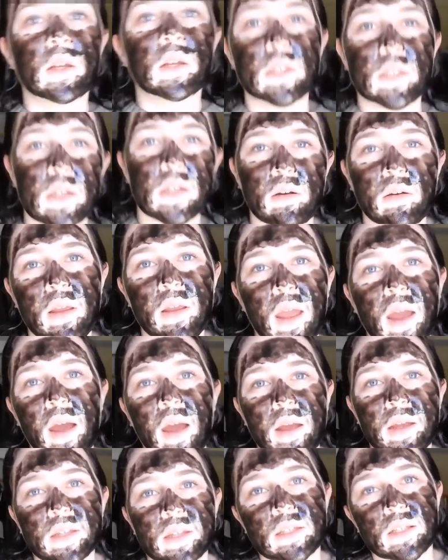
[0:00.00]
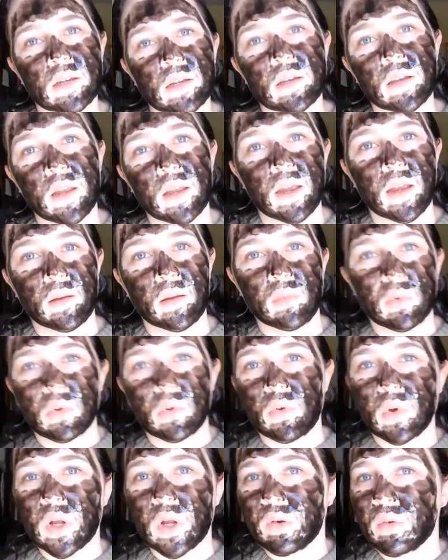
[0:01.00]
So yeah, it's Sunday. I'm
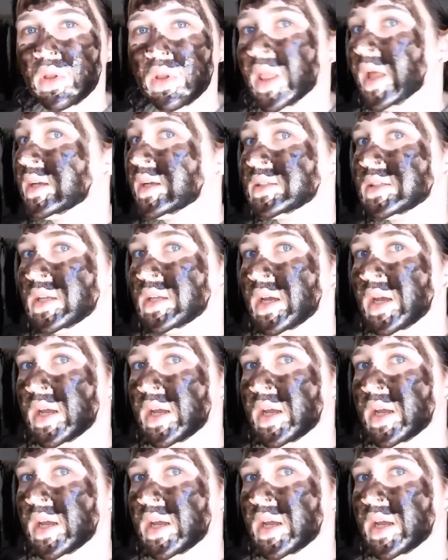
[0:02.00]
doing a relaxed